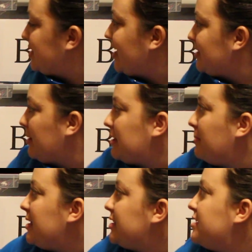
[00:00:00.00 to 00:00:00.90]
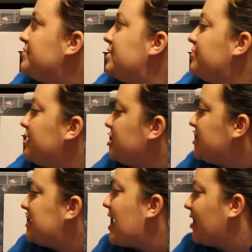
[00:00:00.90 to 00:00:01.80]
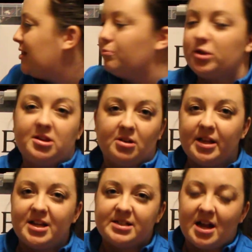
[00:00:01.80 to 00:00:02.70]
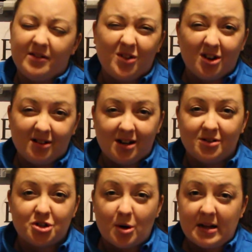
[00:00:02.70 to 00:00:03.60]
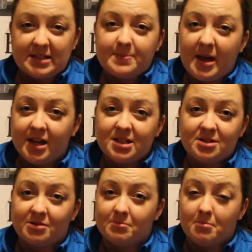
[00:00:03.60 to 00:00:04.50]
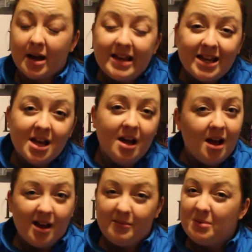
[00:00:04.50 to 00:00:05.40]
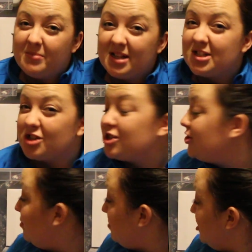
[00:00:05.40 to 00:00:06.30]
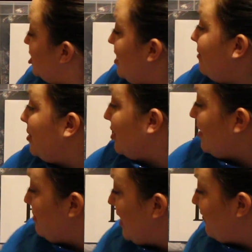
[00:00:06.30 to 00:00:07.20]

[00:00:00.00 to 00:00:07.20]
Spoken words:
nice about the bins too is you can just stack them with their lids on if you're, you know, short on space or money. I mean, bins are super cheap, you know, I pay